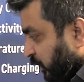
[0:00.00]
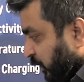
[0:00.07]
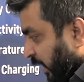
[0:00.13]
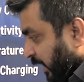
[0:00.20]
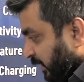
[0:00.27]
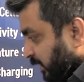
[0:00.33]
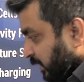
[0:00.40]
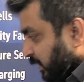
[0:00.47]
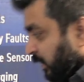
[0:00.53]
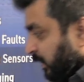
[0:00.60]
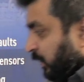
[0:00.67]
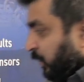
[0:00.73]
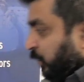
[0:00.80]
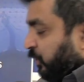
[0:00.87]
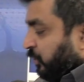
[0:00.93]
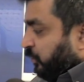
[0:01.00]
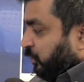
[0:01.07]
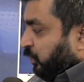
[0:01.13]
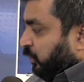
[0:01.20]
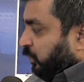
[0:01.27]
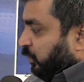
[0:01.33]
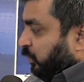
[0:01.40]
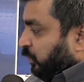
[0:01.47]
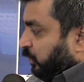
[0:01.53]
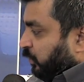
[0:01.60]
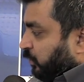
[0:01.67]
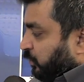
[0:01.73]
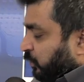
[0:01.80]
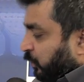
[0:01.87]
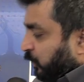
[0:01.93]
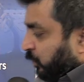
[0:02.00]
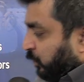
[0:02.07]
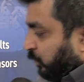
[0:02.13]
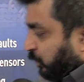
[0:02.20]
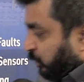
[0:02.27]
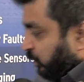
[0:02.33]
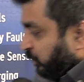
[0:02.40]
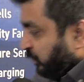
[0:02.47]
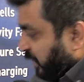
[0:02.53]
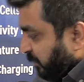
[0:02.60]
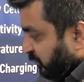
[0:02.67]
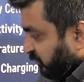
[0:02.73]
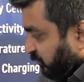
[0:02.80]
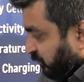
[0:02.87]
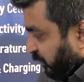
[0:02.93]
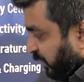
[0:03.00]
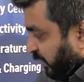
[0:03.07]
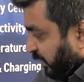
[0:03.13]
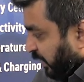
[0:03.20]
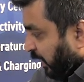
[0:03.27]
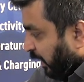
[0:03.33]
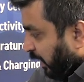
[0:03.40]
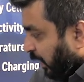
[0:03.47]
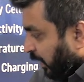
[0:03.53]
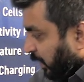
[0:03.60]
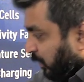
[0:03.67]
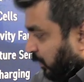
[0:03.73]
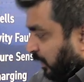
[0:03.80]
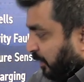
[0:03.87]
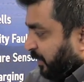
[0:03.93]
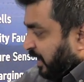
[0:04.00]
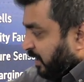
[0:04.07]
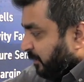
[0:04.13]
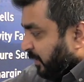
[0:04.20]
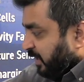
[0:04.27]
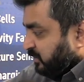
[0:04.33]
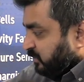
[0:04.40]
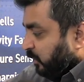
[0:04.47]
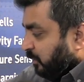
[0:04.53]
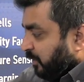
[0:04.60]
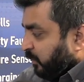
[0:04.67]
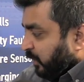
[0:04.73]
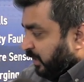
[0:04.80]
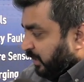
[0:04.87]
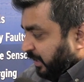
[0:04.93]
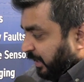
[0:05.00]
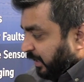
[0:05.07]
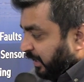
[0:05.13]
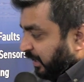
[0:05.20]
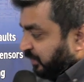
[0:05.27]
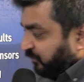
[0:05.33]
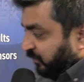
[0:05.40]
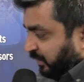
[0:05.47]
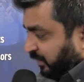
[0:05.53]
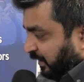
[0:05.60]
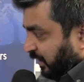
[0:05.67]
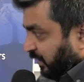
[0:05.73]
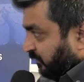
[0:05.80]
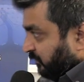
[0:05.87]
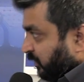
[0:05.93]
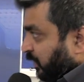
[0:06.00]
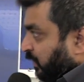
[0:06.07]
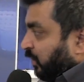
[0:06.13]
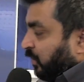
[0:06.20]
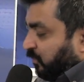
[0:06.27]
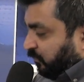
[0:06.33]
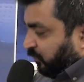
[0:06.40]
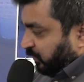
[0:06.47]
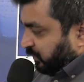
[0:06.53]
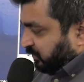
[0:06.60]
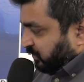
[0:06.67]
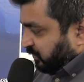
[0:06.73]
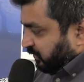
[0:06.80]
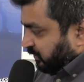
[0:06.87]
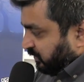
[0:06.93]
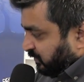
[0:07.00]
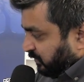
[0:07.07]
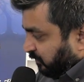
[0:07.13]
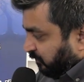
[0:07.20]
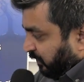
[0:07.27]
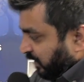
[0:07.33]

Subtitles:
together to demonstrate how a BMS will be working in real life. For instance, we